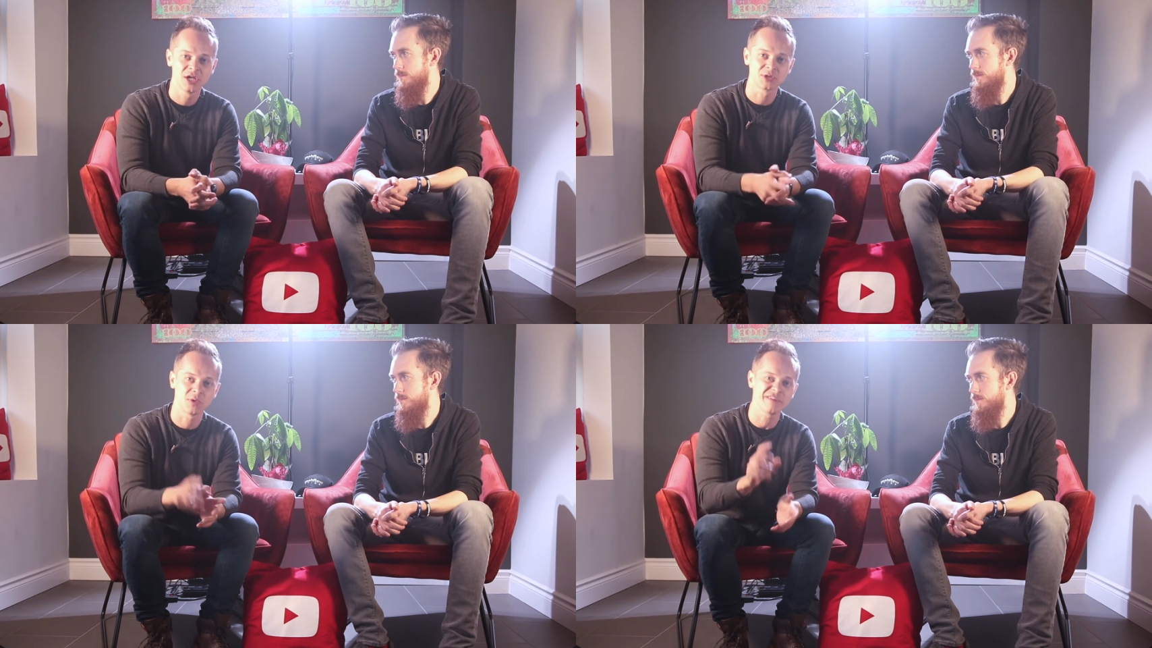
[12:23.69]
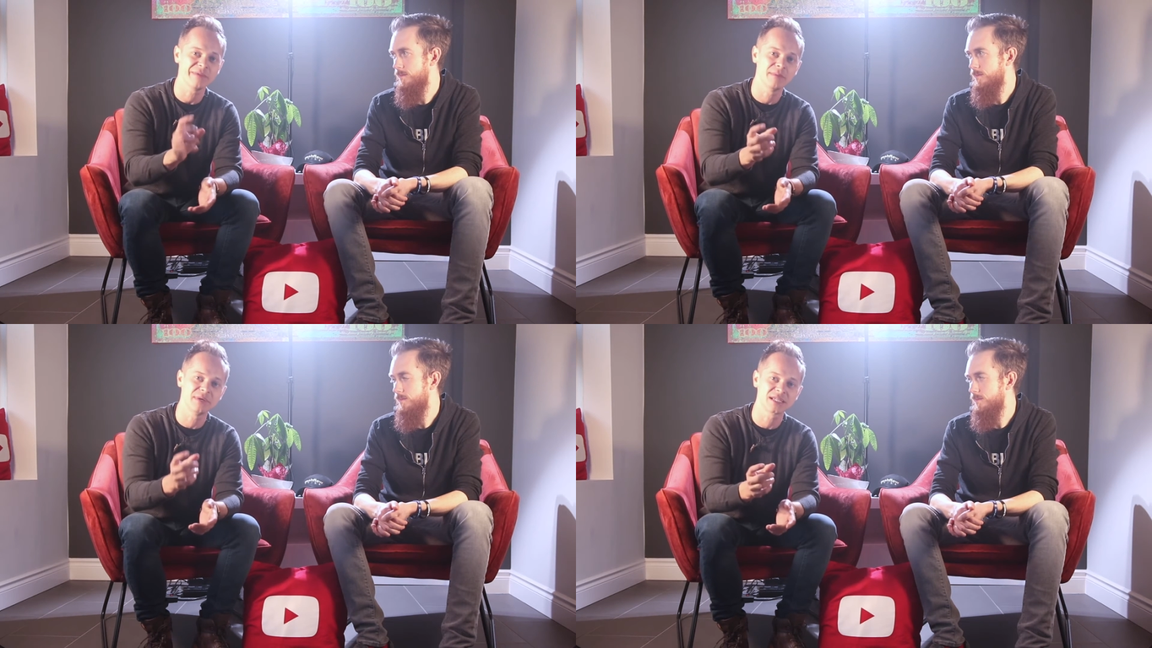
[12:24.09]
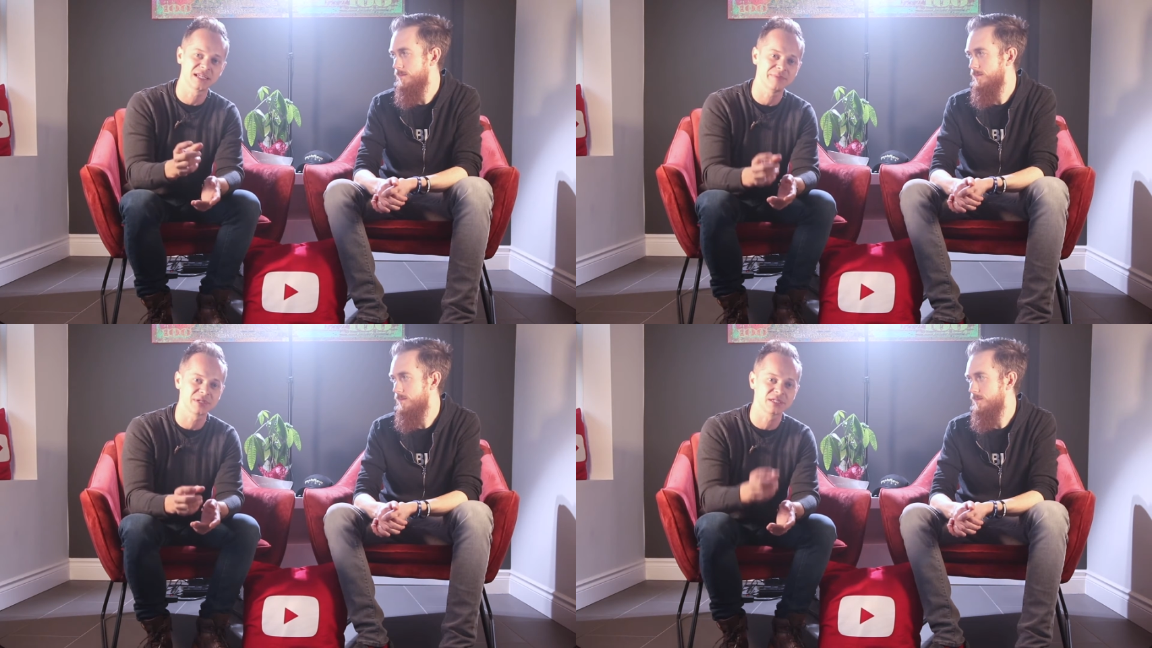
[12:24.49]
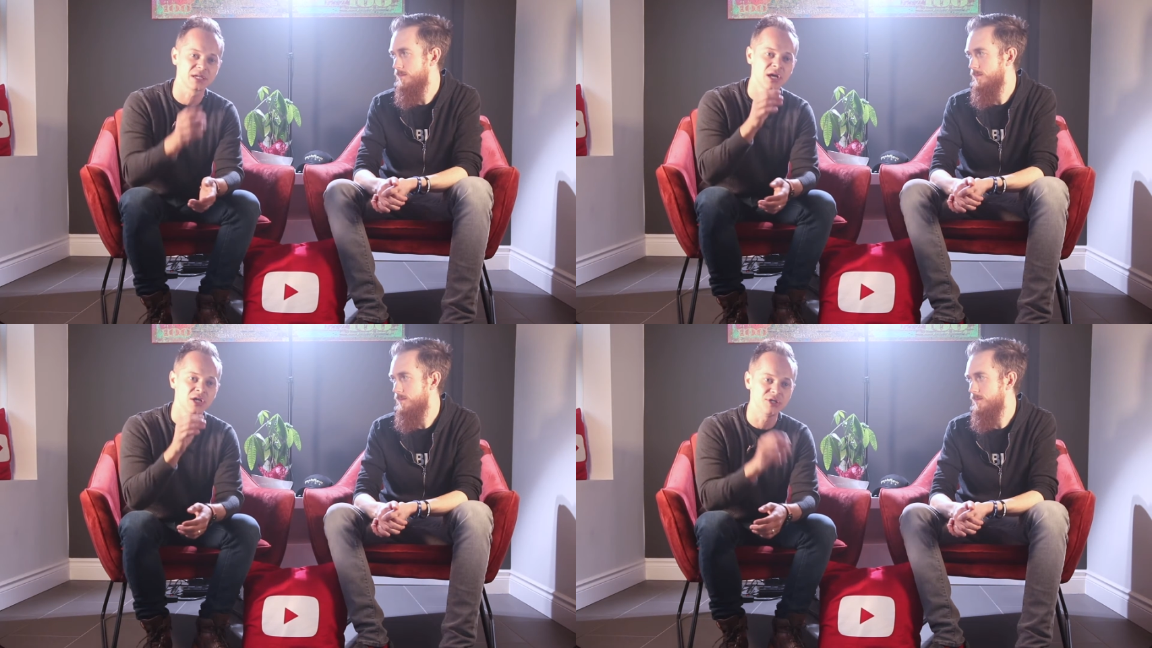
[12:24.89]
Speaker 1: So one of my big tips
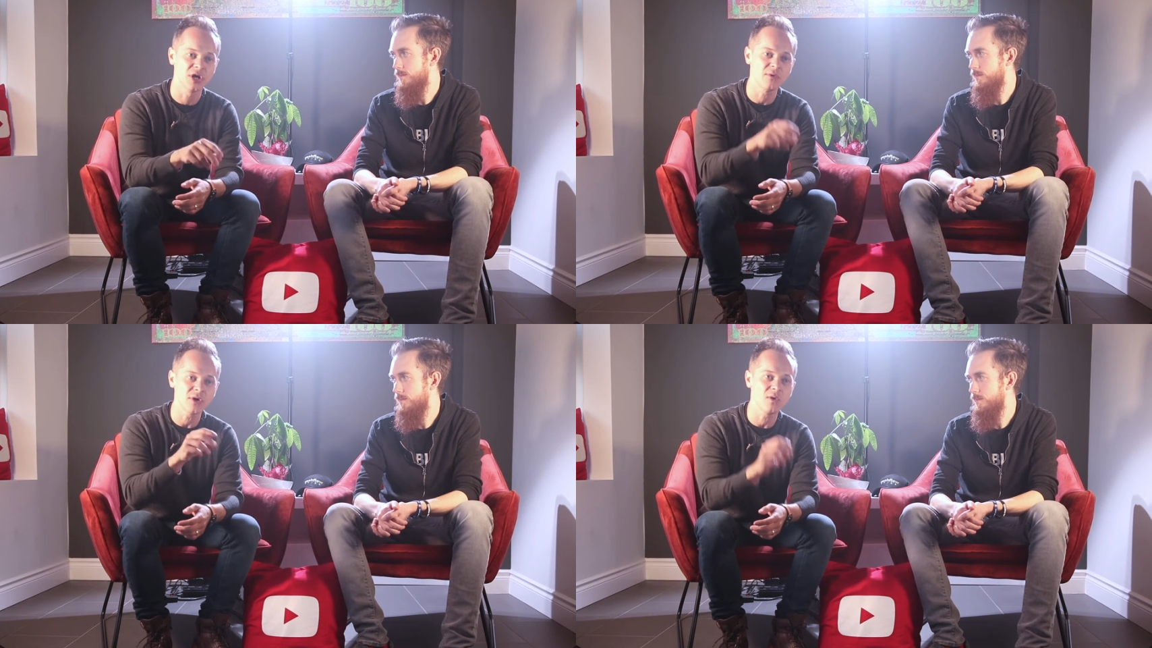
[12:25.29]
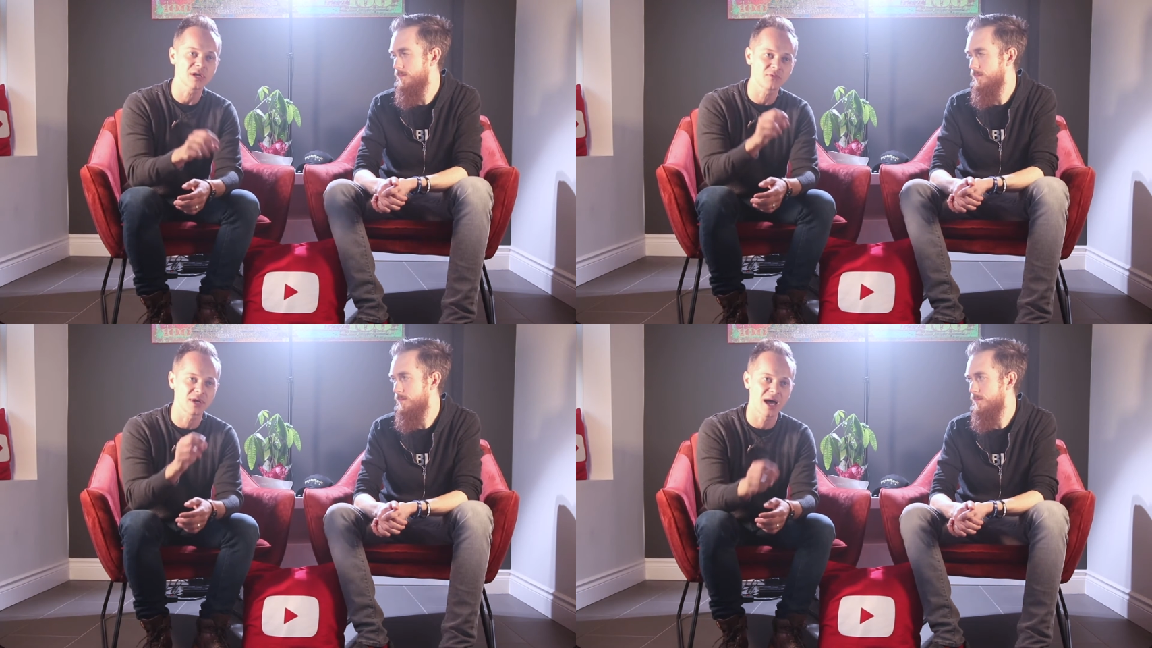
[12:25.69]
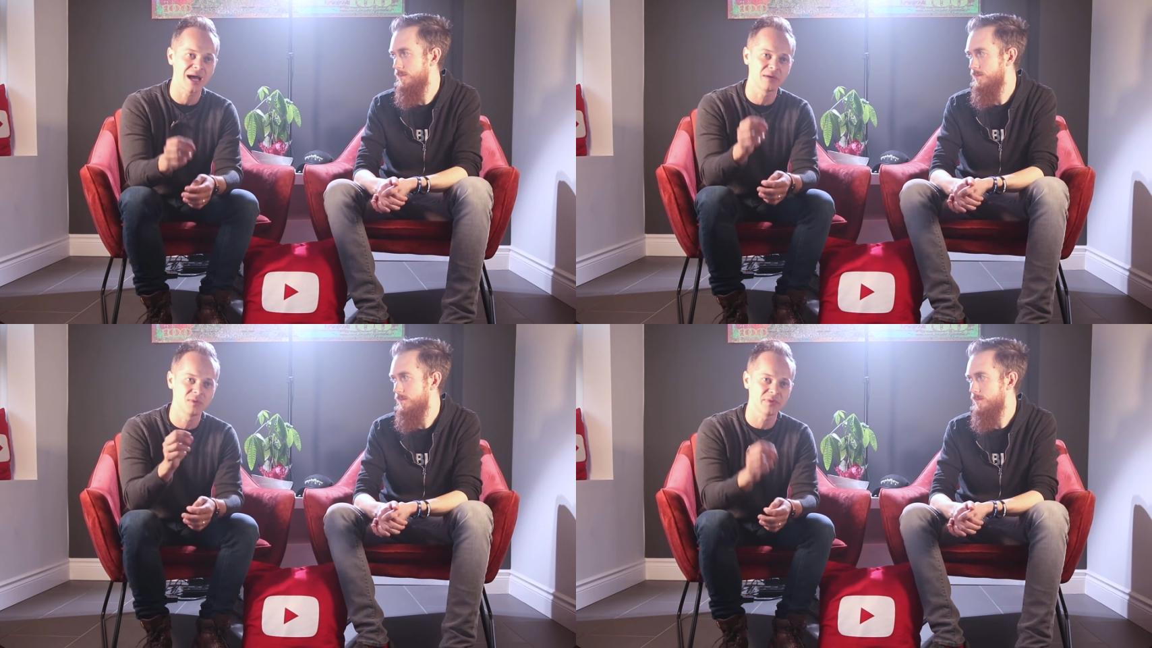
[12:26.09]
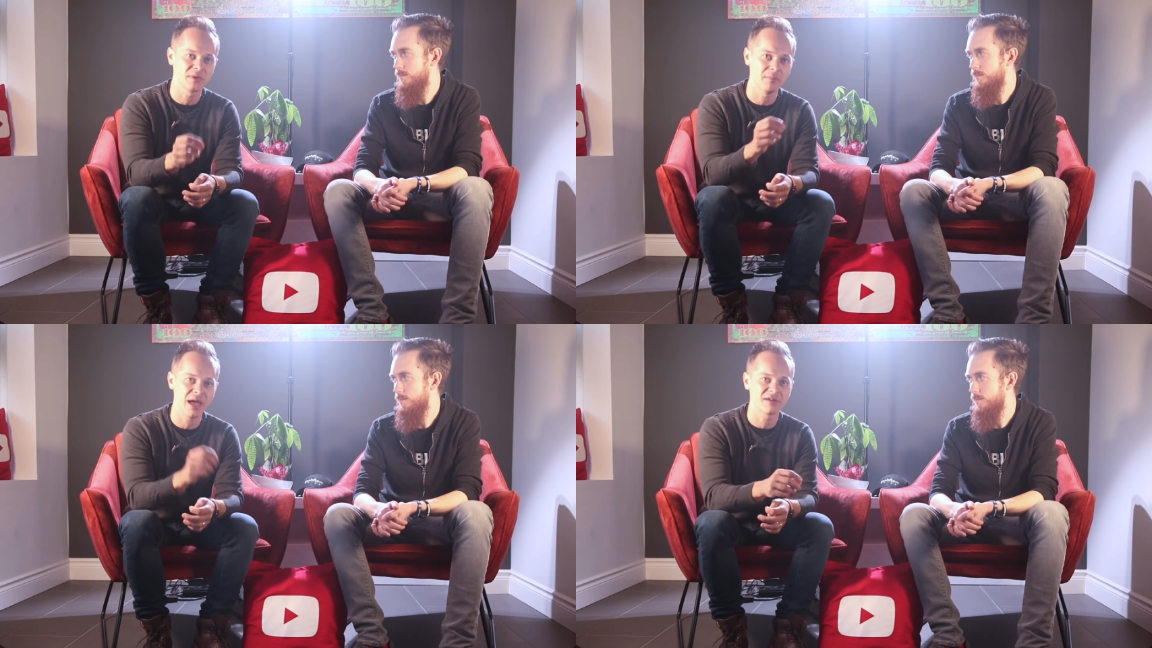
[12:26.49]
is don't only rely on what
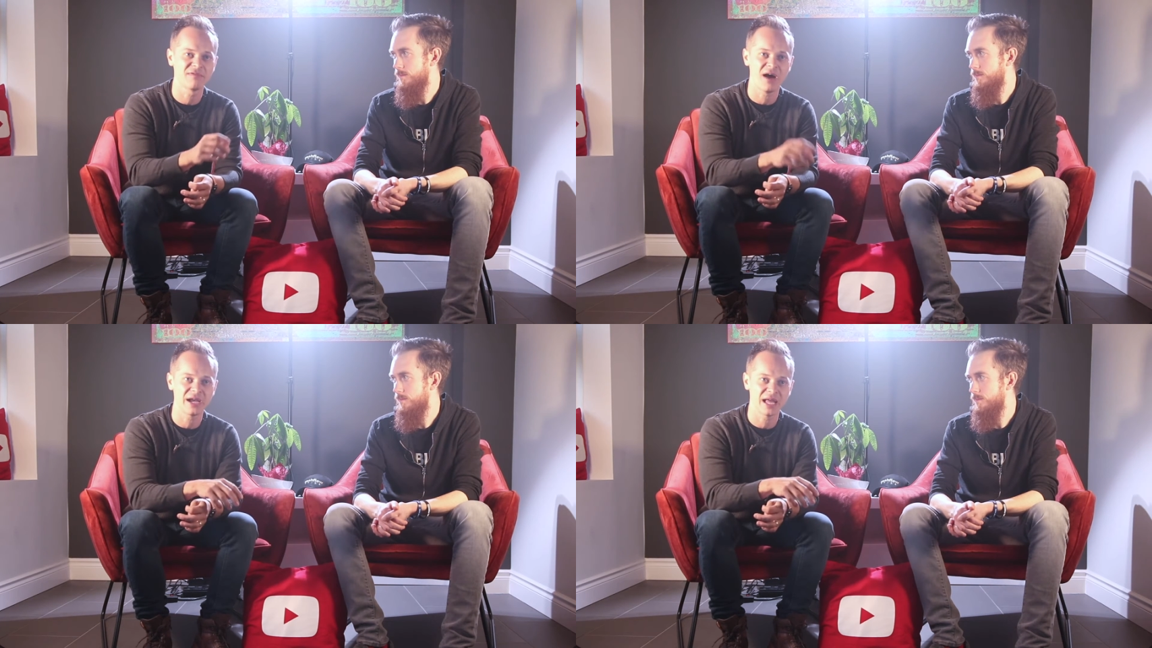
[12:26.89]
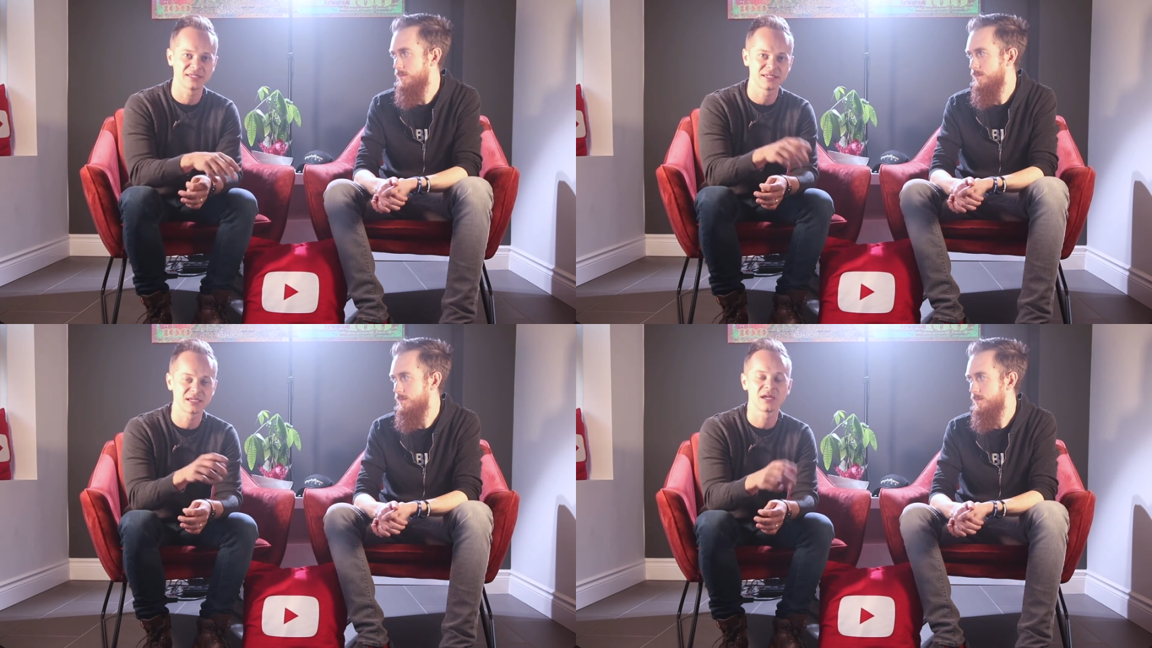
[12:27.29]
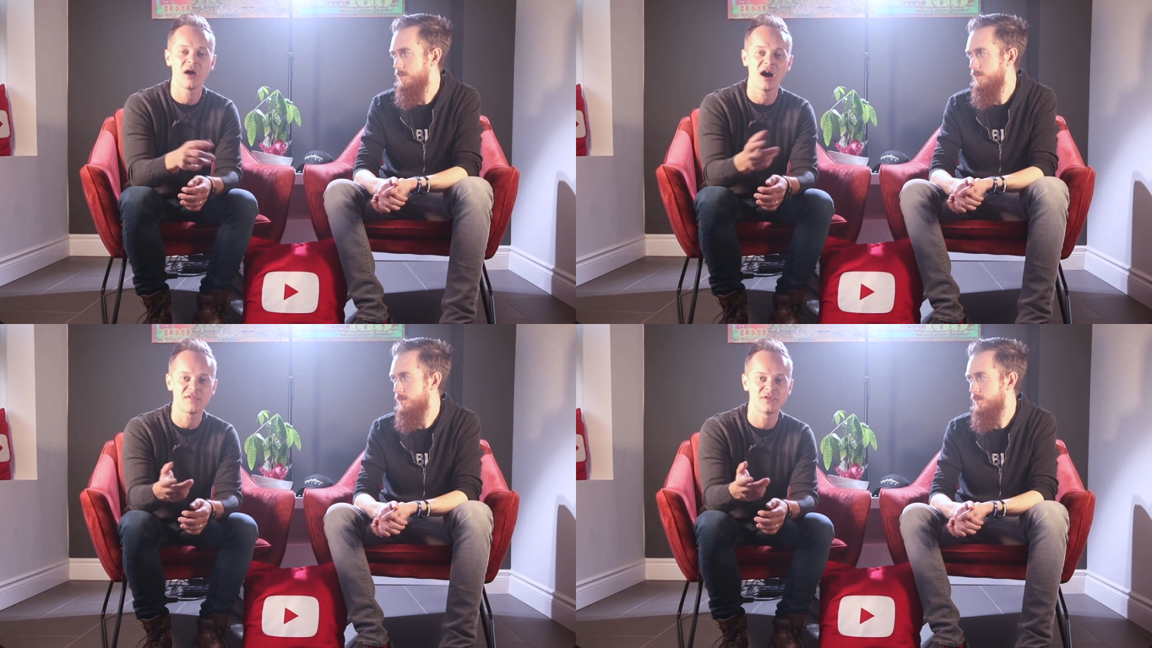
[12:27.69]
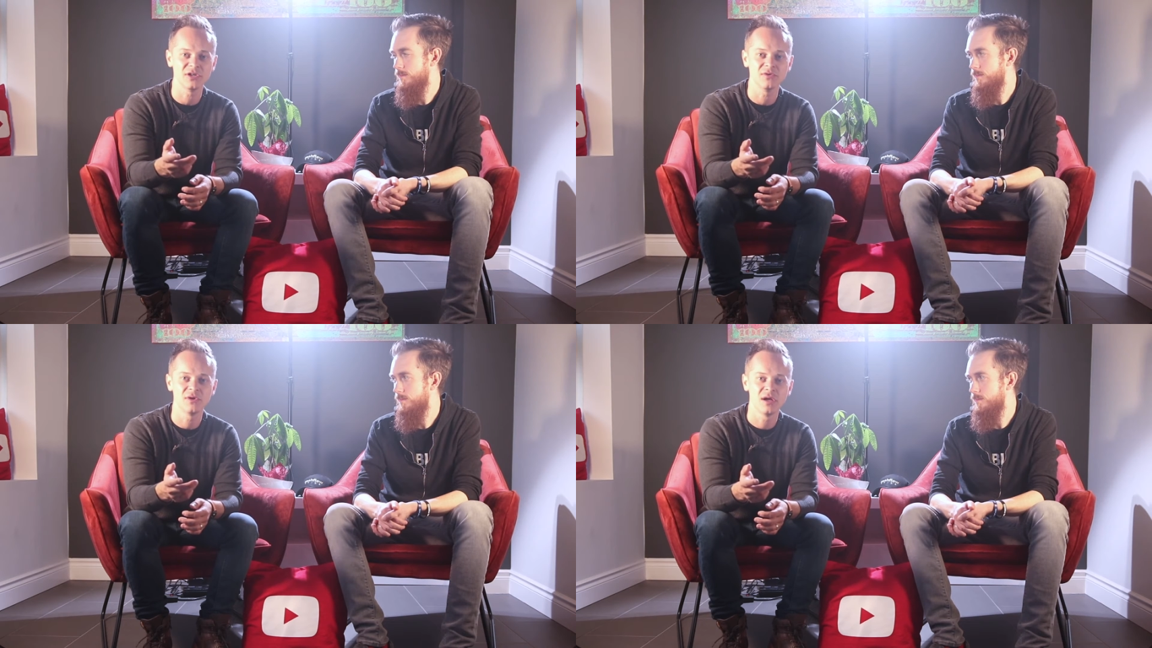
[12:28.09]
the bank financing can offer
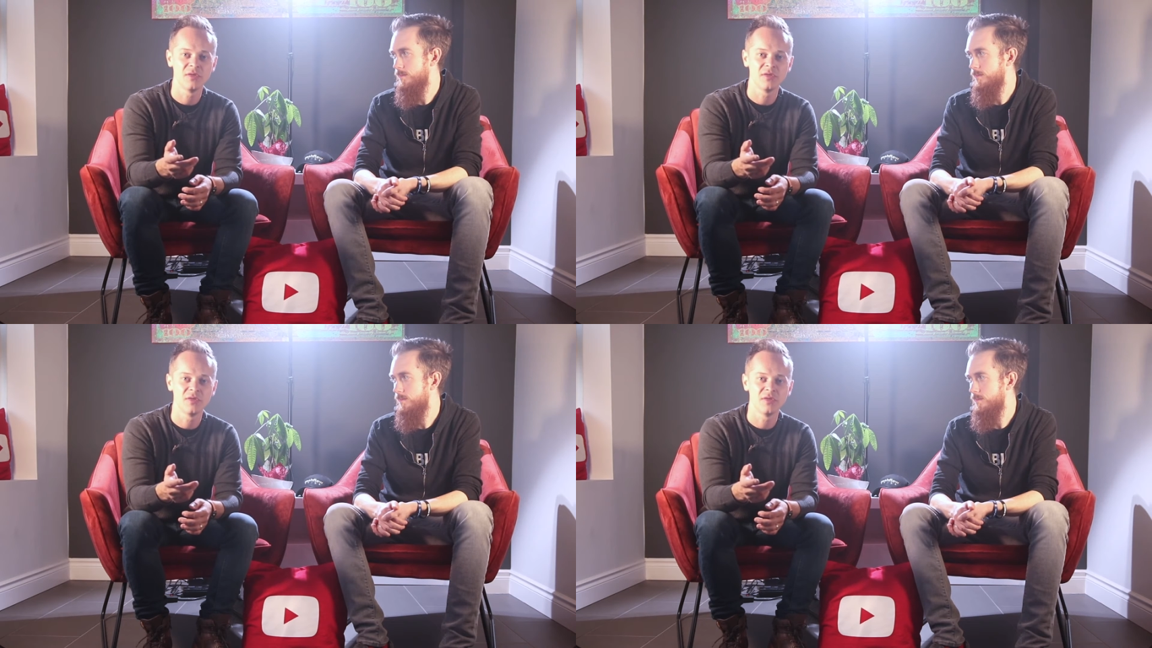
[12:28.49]
you.